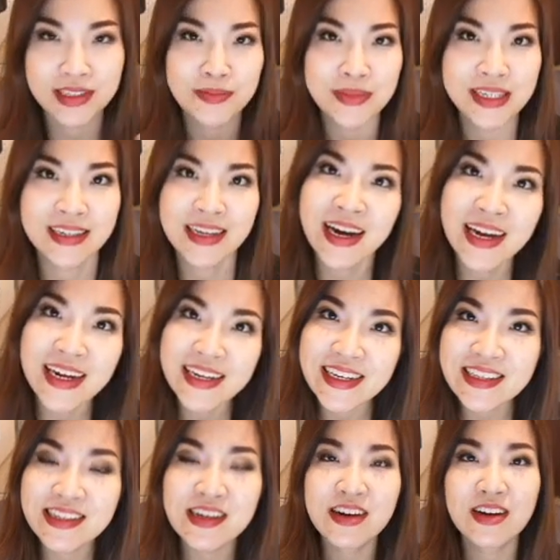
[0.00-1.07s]
something
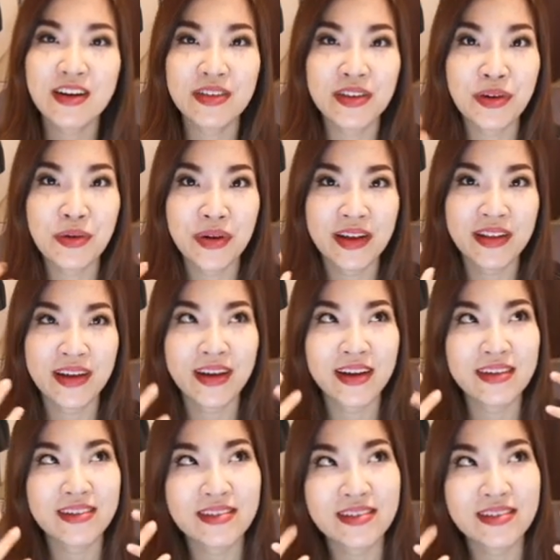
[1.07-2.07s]
nice, or they wear like,